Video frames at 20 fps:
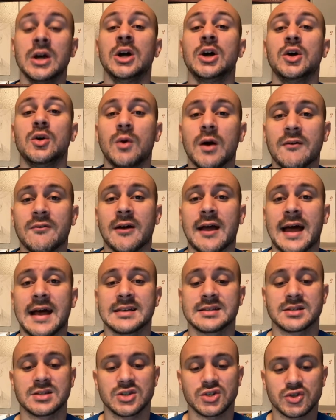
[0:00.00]
whoever
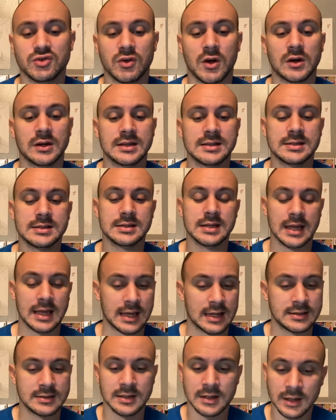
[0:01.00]
has the strongest
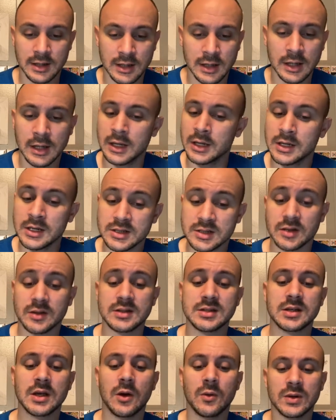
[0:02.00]
stand. So
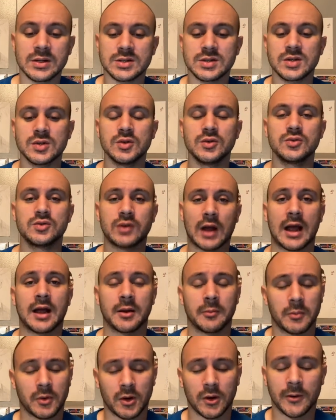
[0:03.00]
let's go into
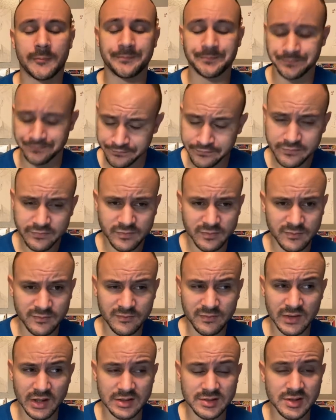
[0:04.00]
Dragon Ball.
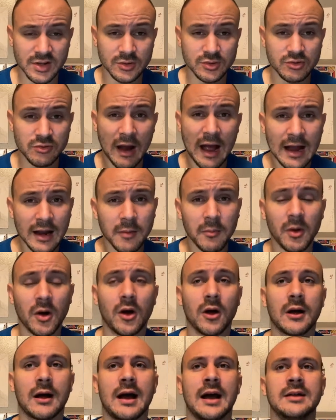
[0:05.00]
So Dragon
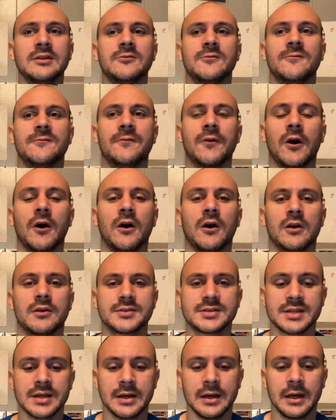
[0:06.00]
Ball kind of
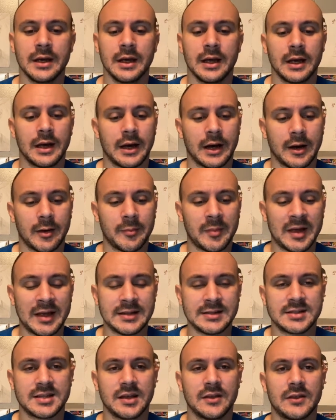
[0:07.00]
falls
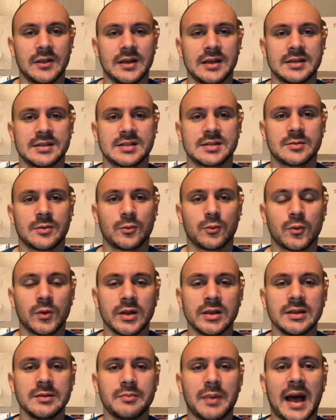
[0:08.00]
into this
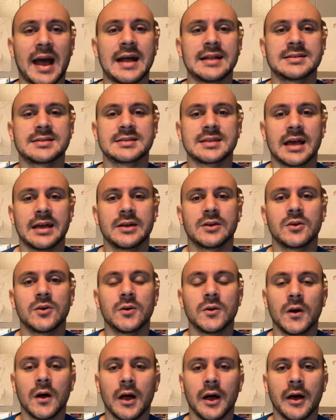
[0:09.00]
really bad
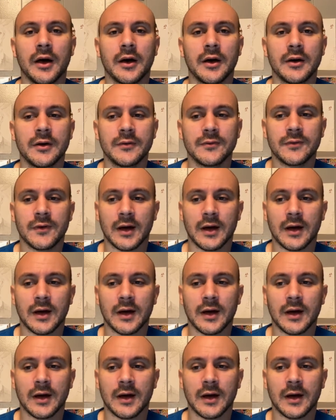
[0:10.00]
cycle of